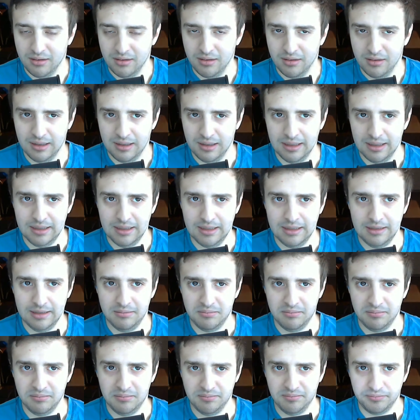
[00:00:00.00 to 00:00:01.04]

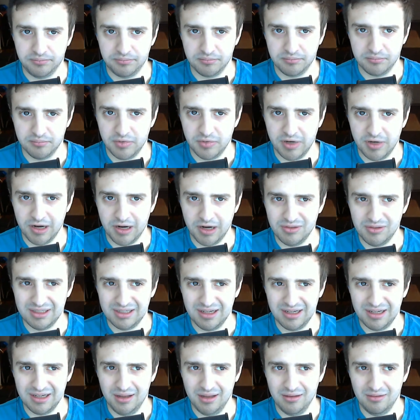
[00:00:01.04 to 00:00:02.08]
But I would
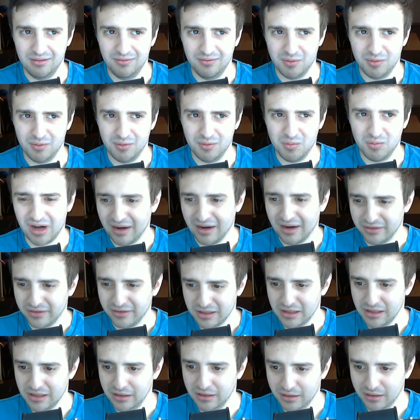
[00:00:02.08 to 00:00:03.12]
say from what I've
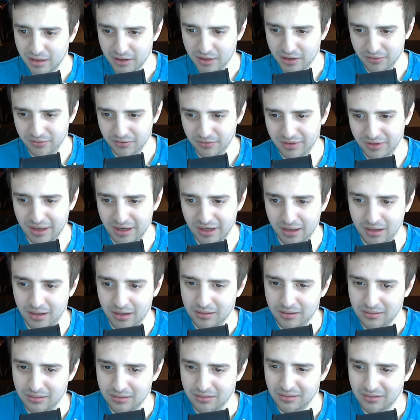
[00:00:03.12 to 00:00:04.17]
seen, other
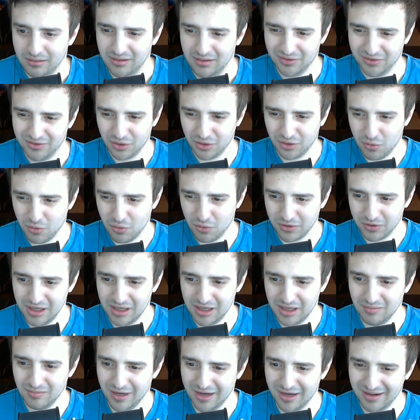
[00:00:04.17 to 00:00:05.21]
than there's a core
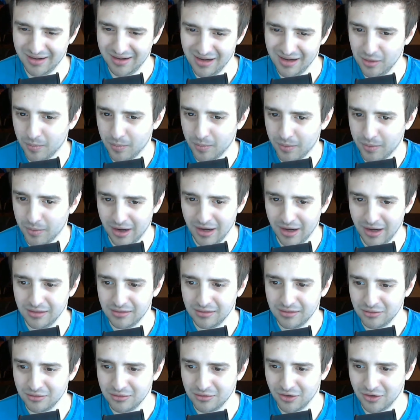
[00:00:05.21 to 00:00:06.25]
team like
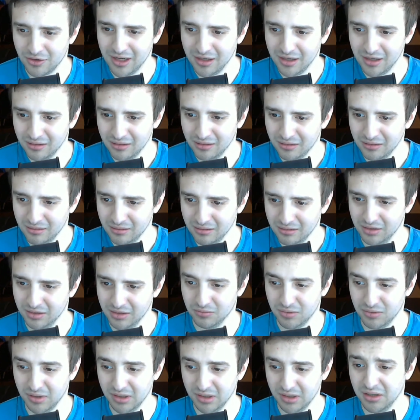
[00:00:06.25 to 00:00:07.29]
enterprise training that's
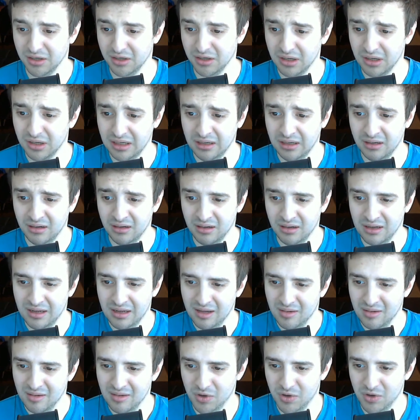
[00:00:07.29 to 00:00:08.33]
really good,
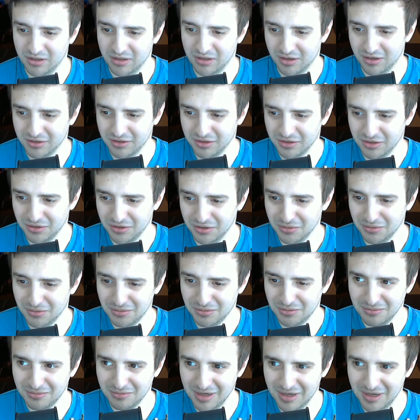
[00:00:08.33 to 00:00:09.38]
but it's also
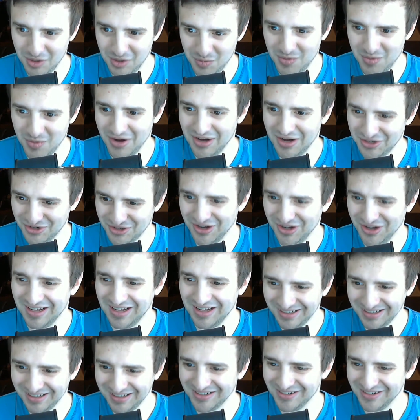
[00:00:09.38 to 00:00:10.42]
enterprise
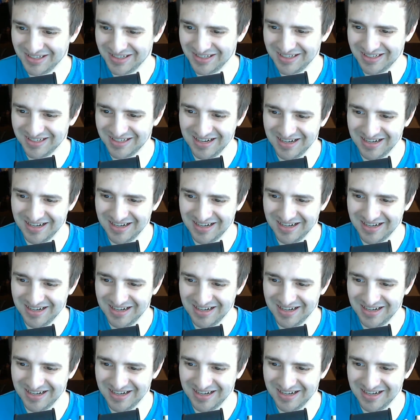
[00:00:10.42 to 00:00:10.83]
training, so it's